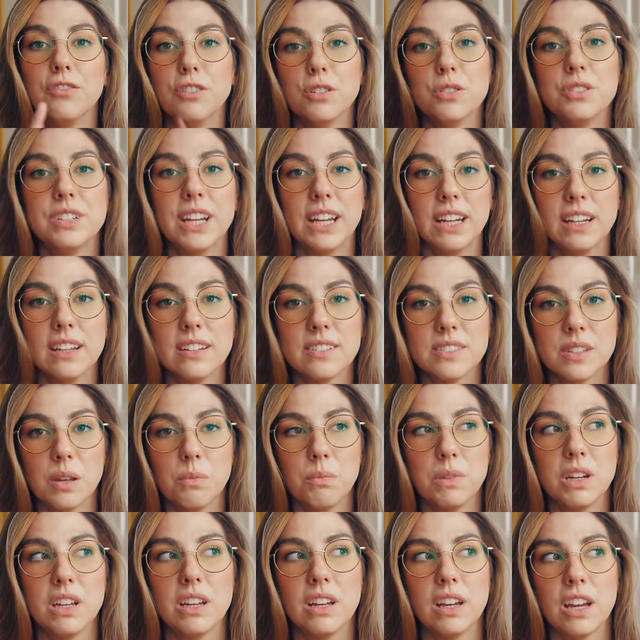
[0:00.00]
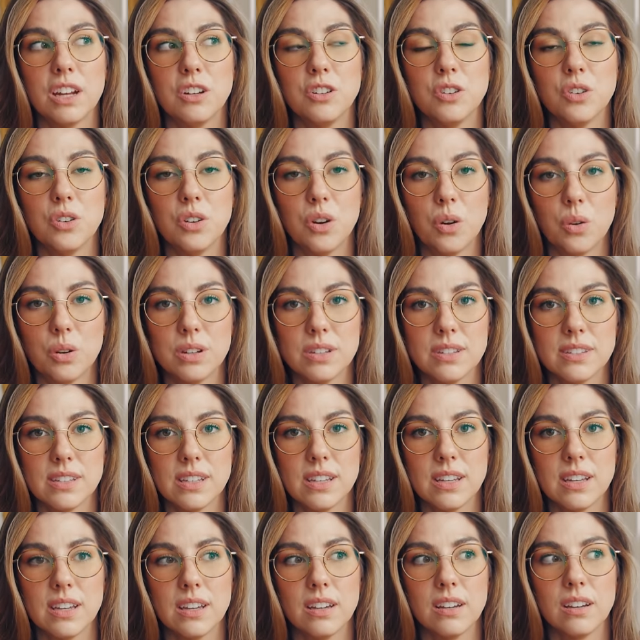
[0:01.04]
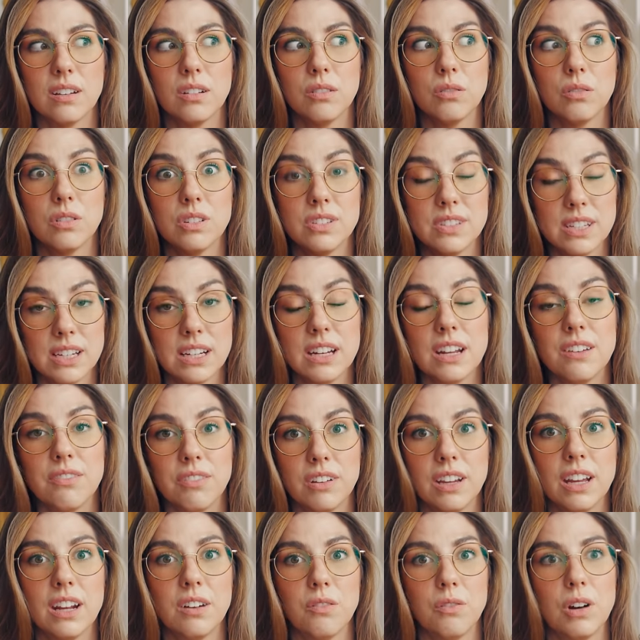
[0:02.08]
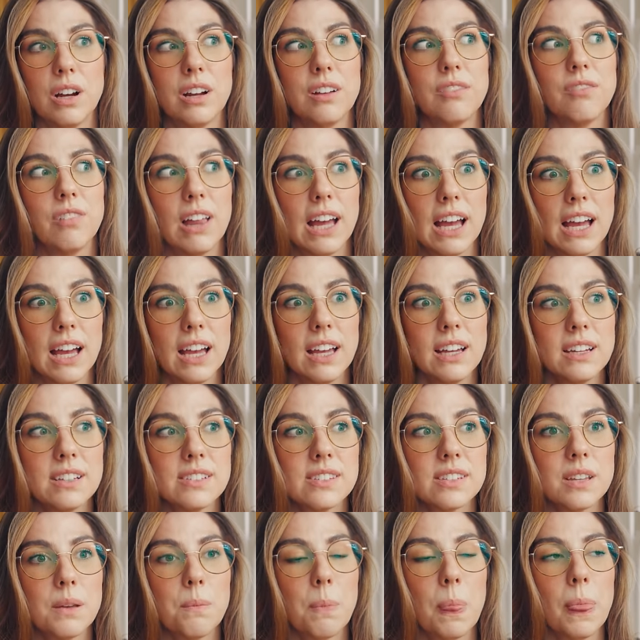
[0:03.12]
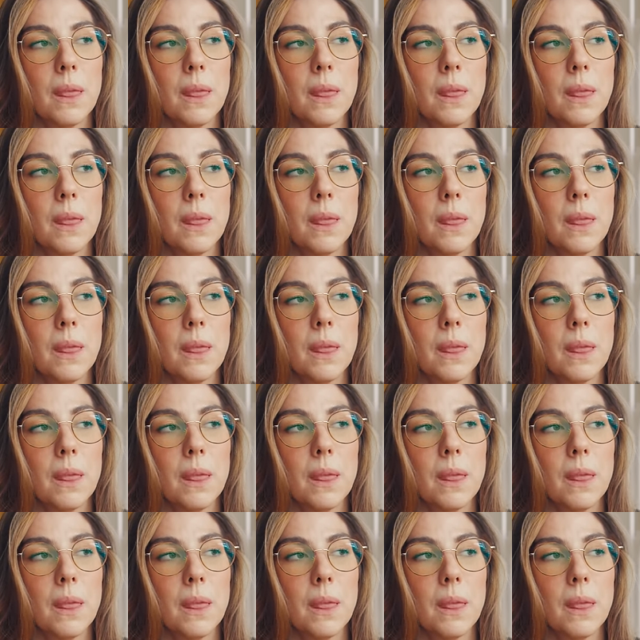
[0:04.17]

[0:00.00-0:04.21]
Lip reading: you're dating somebody and you're noticing significant red flags,